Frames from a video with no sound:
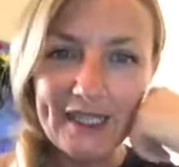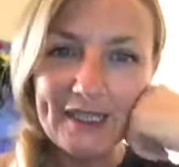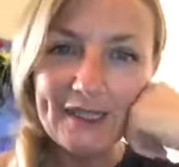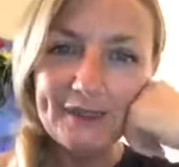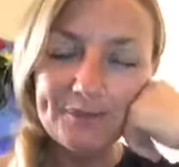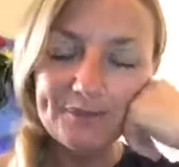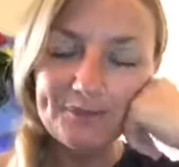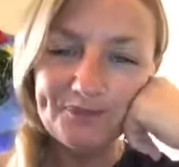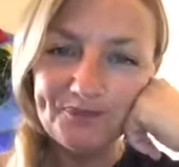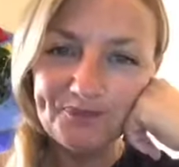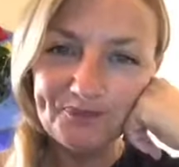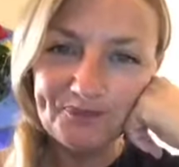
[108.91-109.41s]

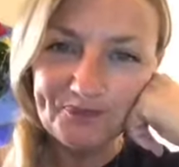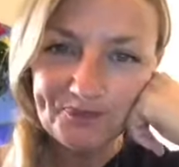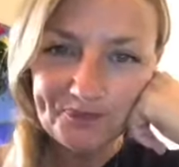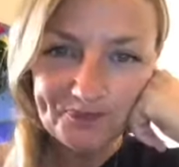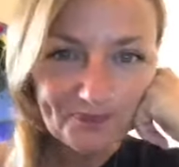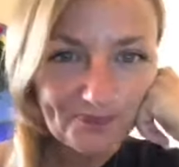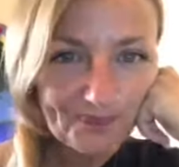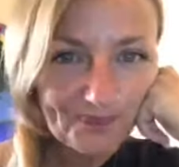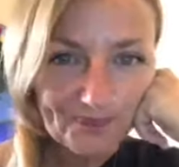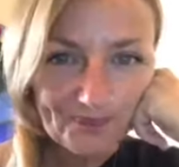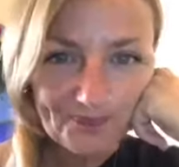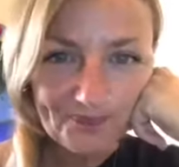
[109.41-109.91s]
Um,
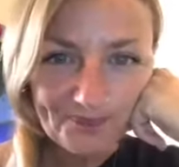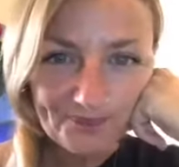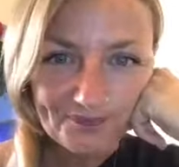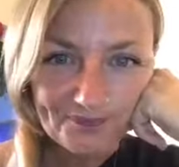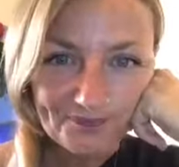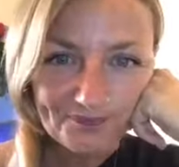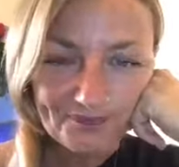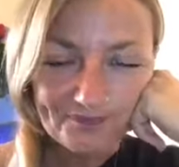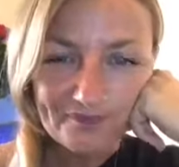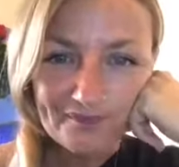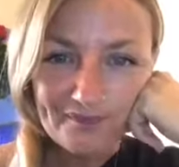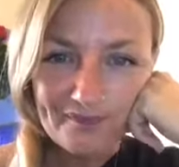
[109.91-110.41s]

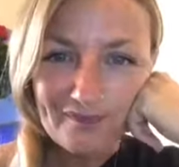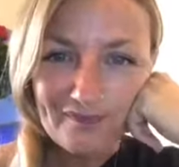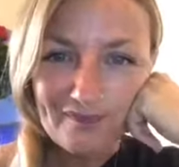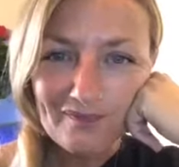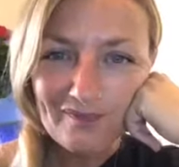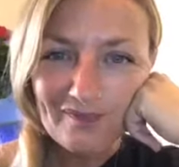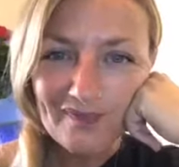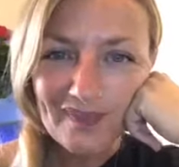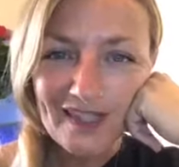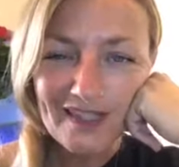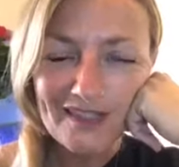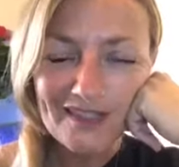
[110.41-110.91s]

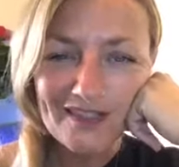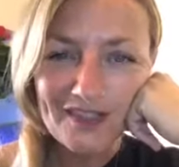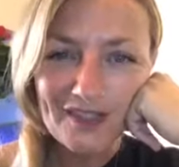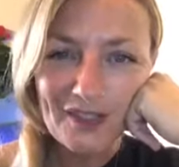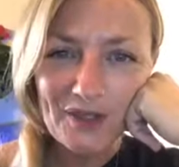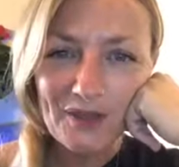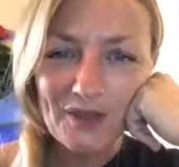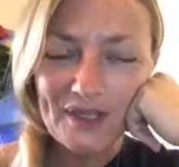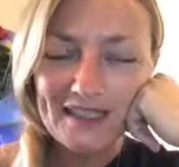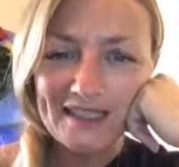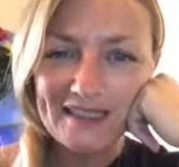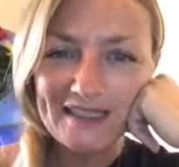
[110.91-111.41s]
so
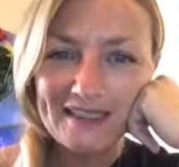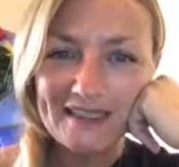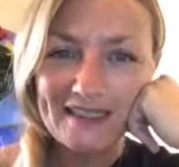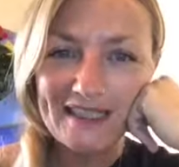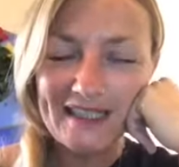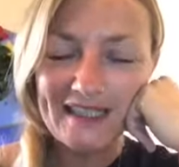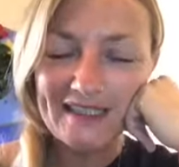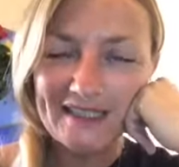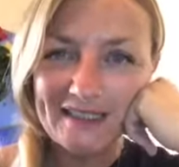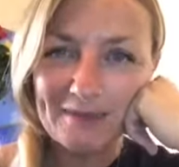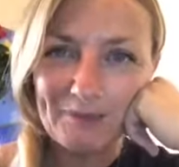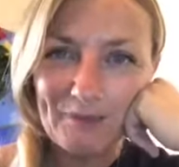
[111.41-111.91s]
it's
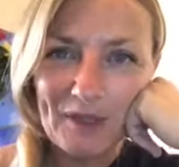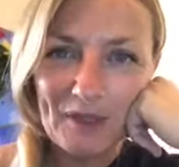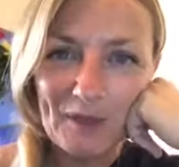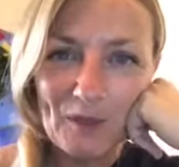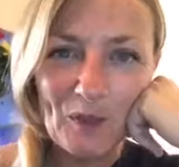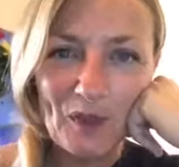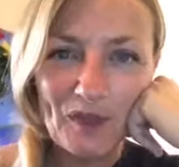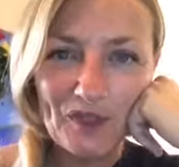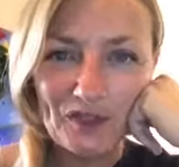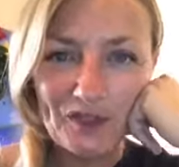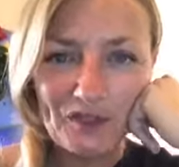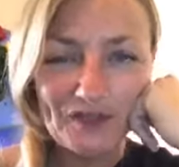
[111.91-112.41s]
it's
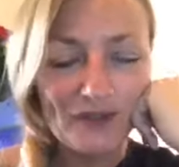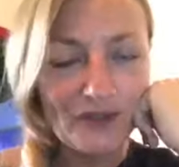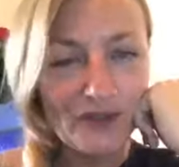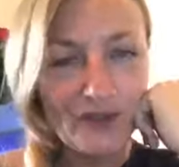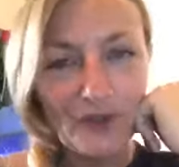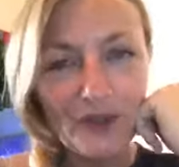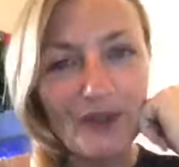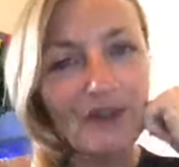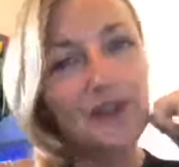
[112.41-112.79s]
been wonderful.